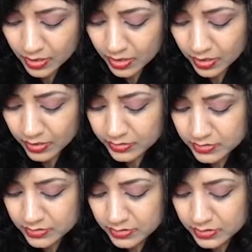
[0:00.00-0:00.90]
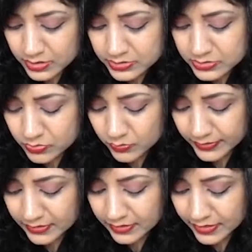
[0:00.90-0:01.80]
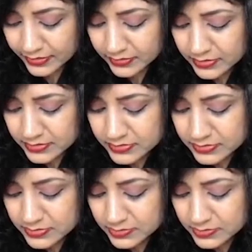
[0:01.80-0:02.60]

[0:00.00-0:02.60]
and it's going like this.